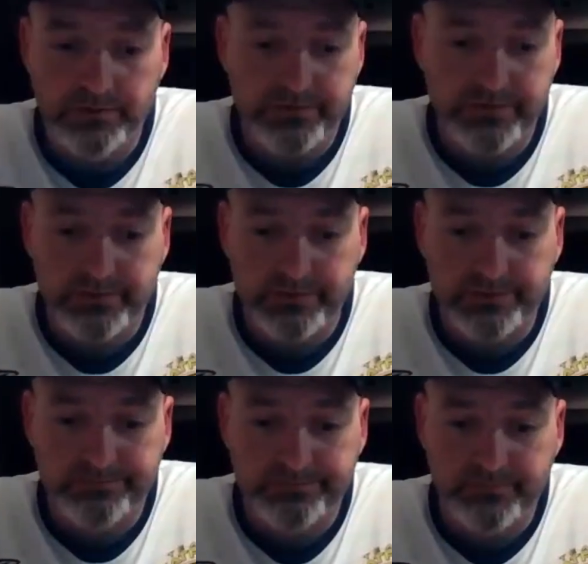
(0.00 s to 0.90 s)
to
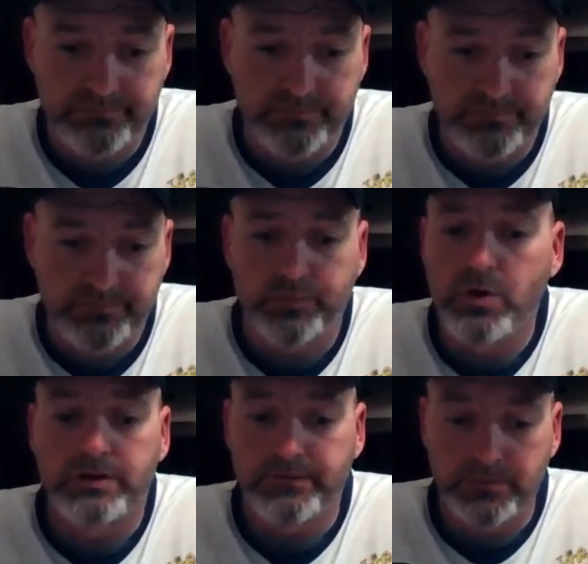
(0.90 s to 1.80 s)

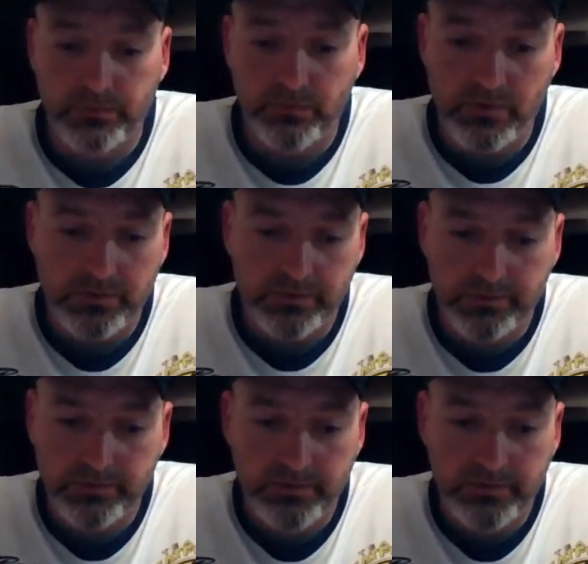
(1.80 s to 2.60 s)
20 foot of water.